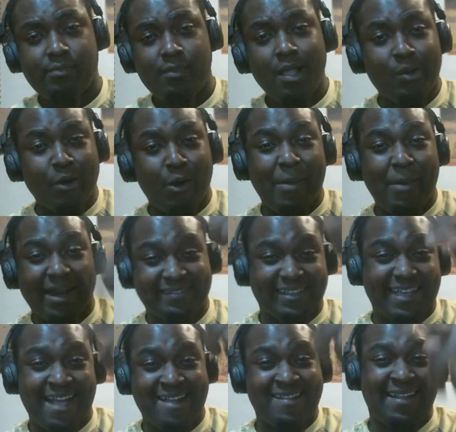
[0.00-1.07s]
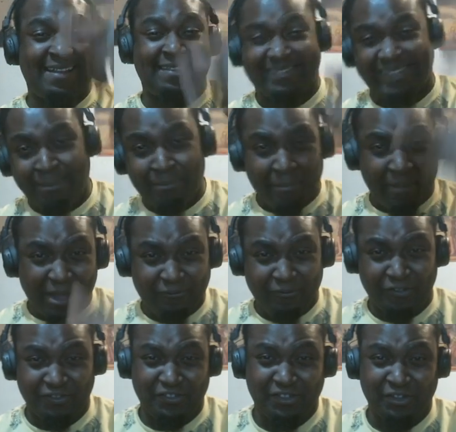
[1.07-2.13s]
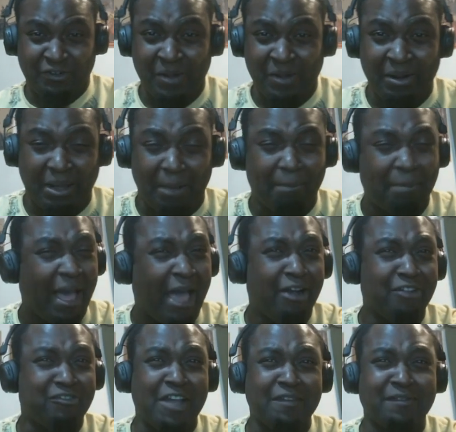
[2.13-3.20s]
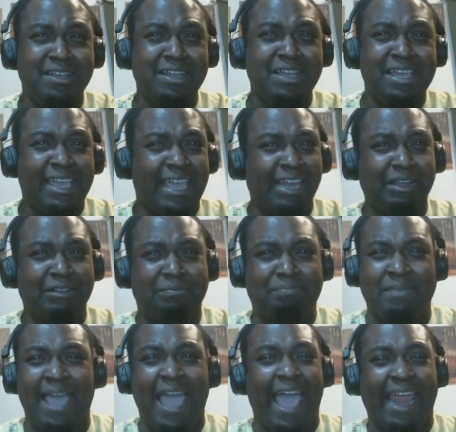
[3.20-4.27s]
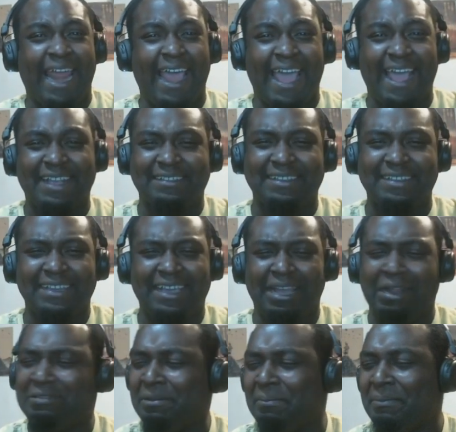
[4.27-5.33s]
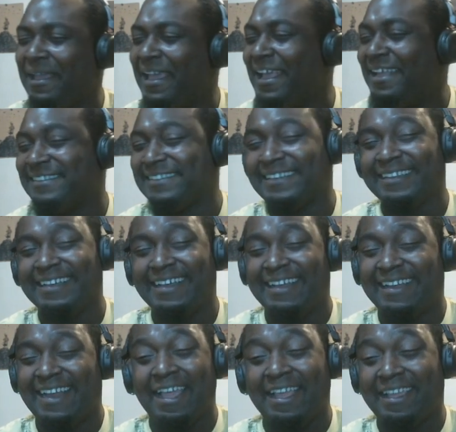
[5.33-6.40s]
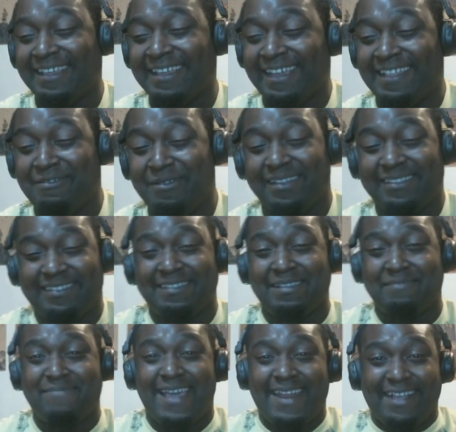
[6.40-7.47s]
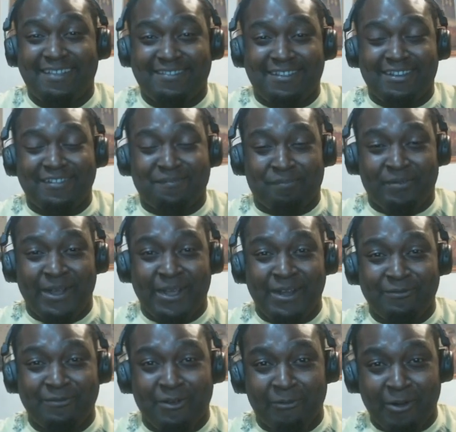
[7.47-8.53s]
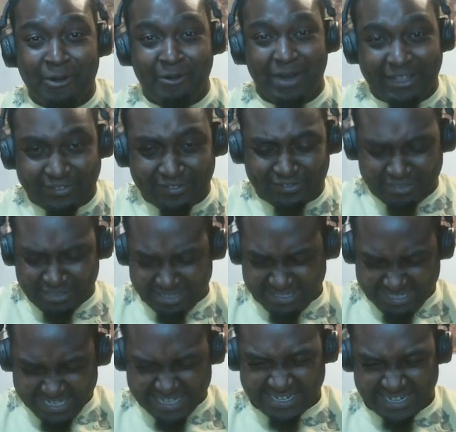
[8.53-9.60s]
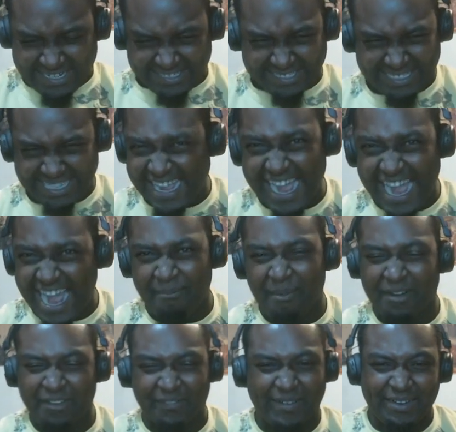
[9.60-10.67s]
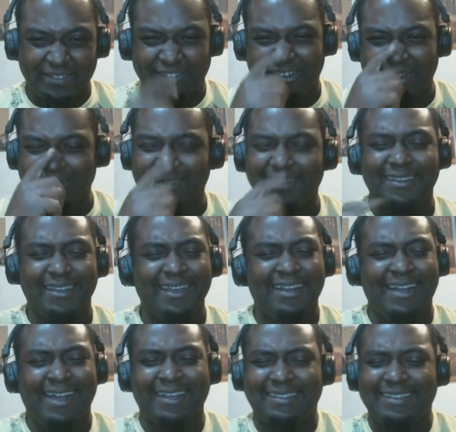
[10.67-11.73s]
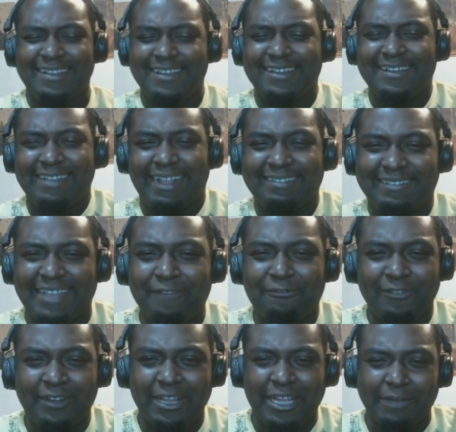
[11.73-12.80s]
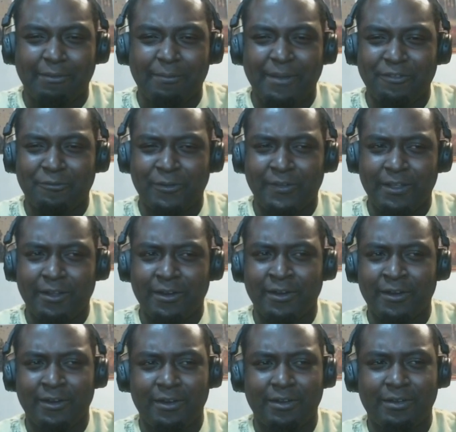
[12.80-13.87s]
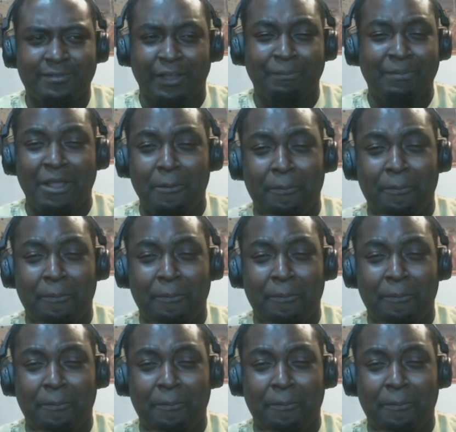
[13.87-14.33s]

Garou managed to counter that and slam him headfirst to the ground like a pile driver. It looked badass. It looked amazing. Like, and then we could see the badass sprite of Garou, like, just hitting there, just monster fighting, screaming. Like, that's definitely cover page worthy, or thumbnail,